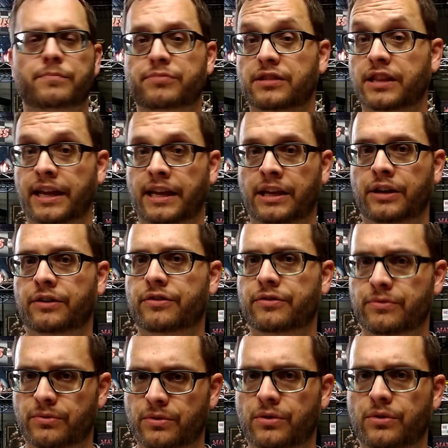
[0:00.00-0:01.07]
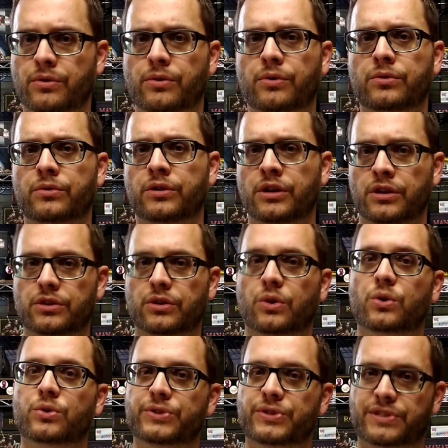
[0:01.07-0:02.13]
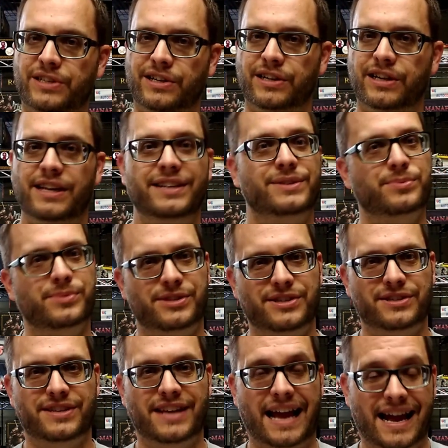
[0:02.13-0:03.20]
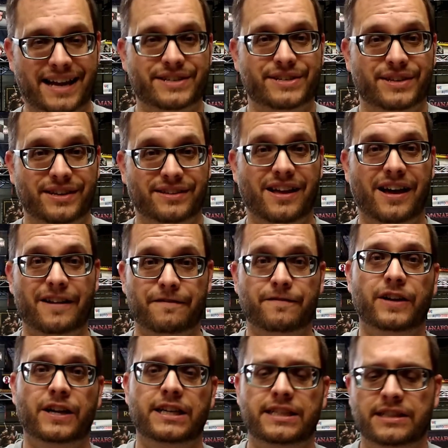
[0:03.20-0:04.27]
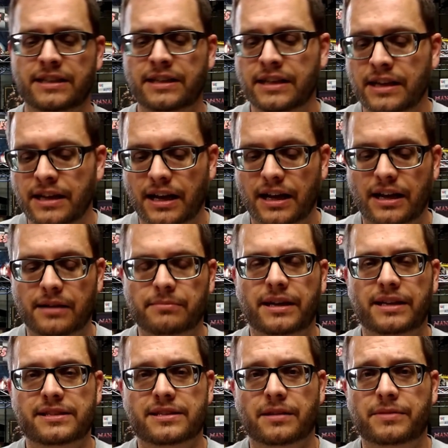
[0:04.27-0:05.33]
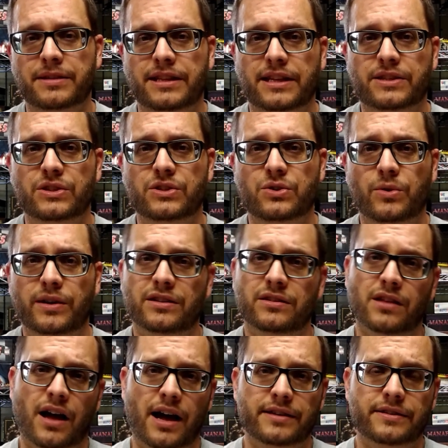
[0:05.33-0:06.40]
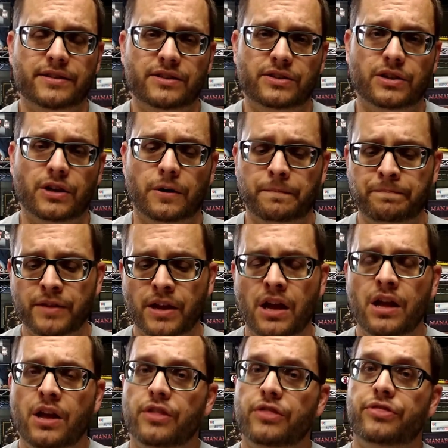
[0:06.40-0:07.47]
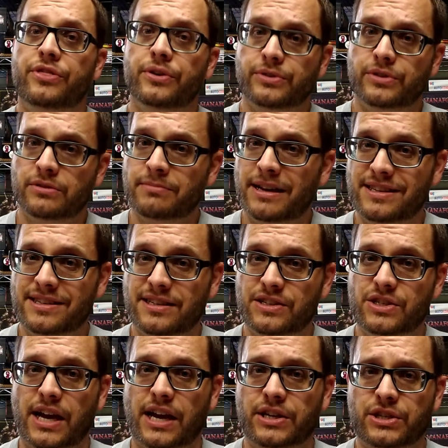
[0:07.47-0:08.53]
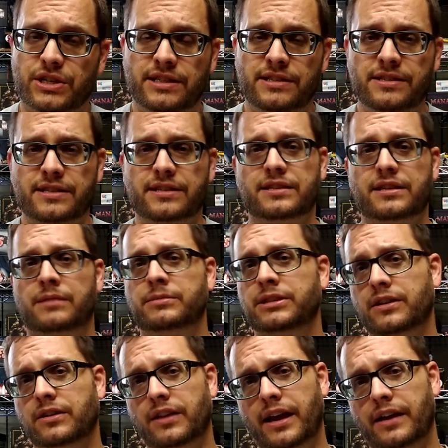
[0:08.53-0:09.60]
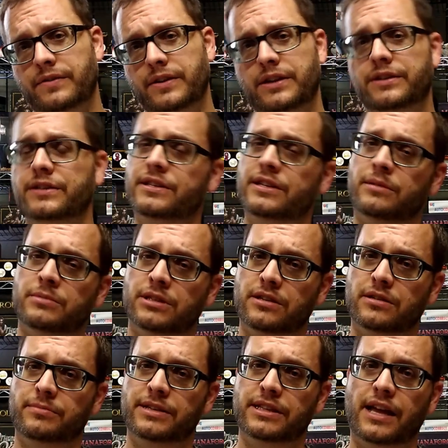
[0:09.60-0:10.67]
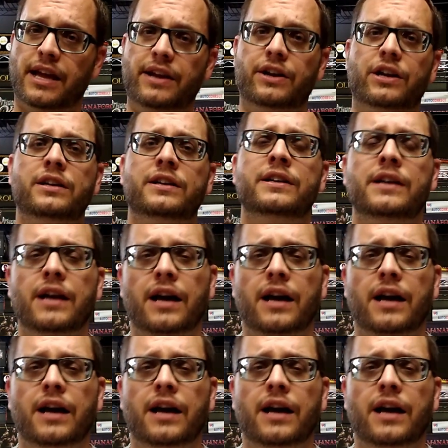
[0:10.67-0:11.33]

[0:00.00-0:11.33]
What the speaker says: playing through the whole series, which is actually a lot of fun and something that's enjoyed a lot. So those are my suggestions, some a little heavier, some a little bit lighter.